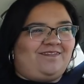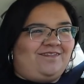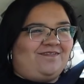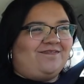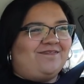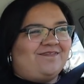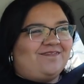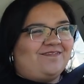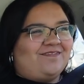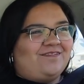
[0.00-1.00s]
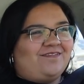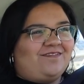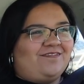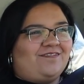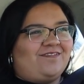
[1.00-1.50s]

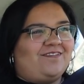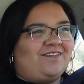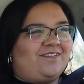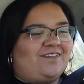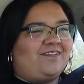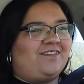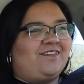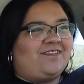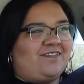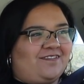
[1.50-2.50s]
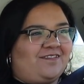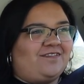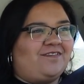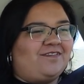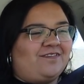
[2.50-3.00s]

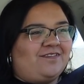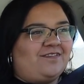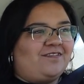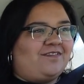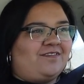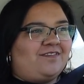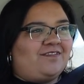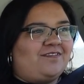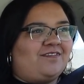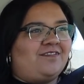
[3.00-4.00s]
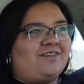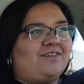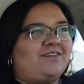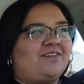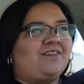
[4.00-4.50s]

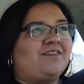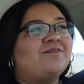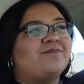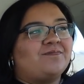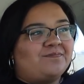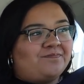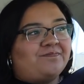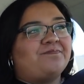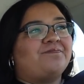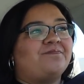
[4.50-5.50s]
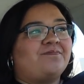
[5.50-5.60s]
The person shown says nothing.